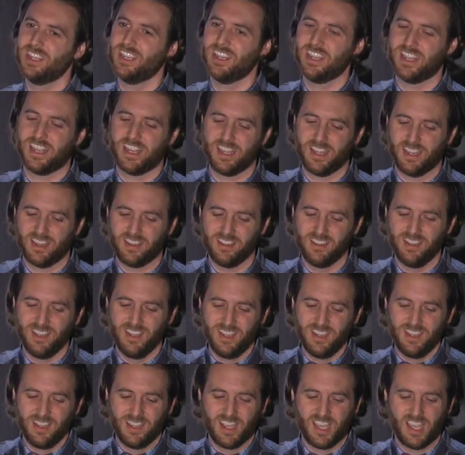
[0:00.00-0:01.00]
I had
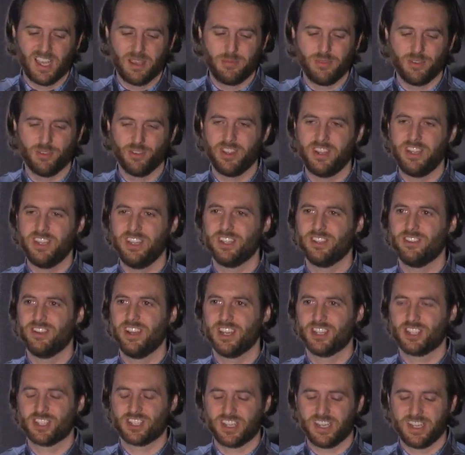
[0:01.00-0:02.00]
or any
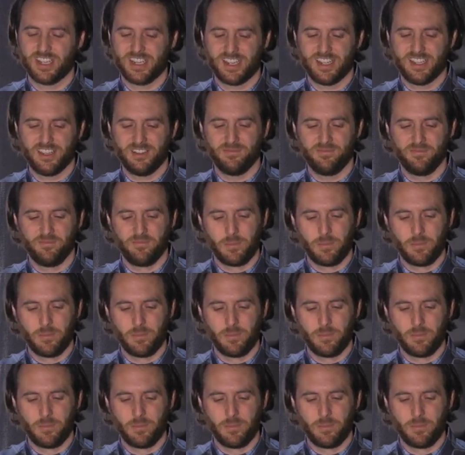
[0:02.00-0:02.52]
interaction I had.